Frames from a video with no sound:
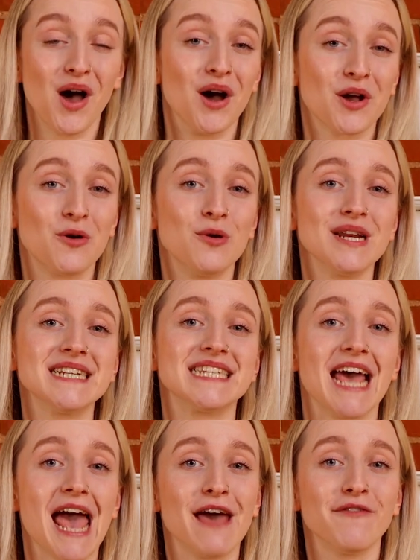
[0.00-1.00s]
According
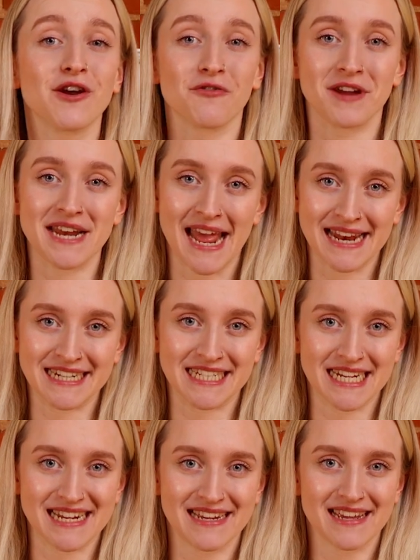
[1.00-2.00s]
to Evergreen
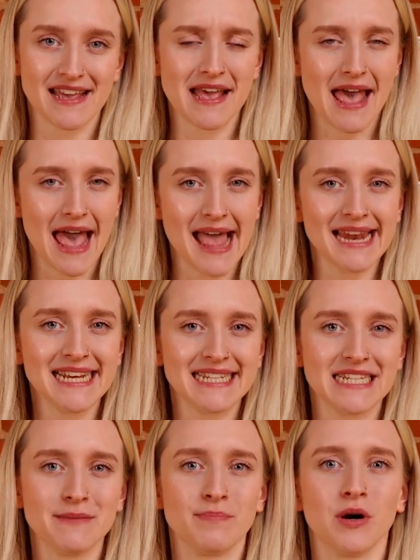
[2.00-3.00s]
Energy,
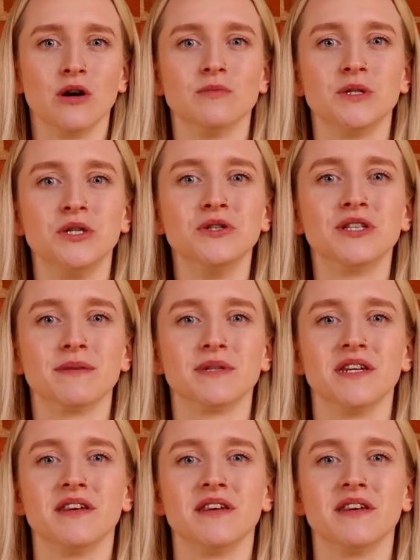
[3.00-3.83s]
LED bulbs use up to